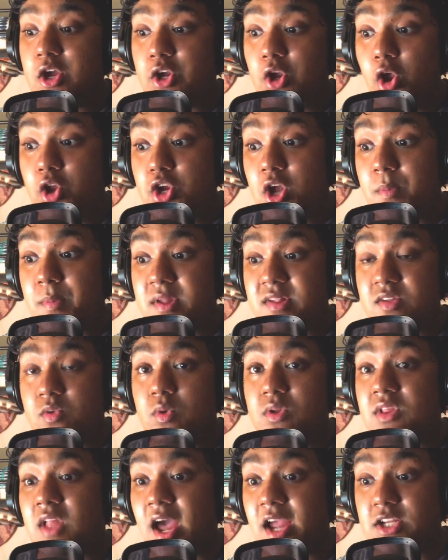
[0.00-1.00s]
Your job is to
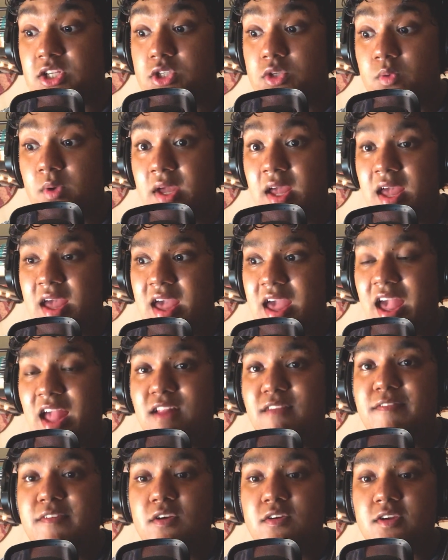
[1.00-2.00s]
align to it
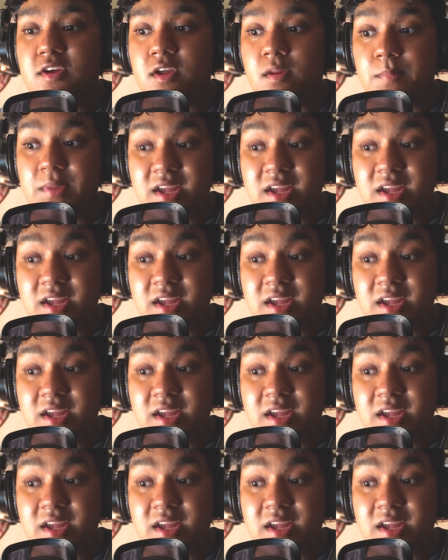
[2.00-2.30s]
and feel good,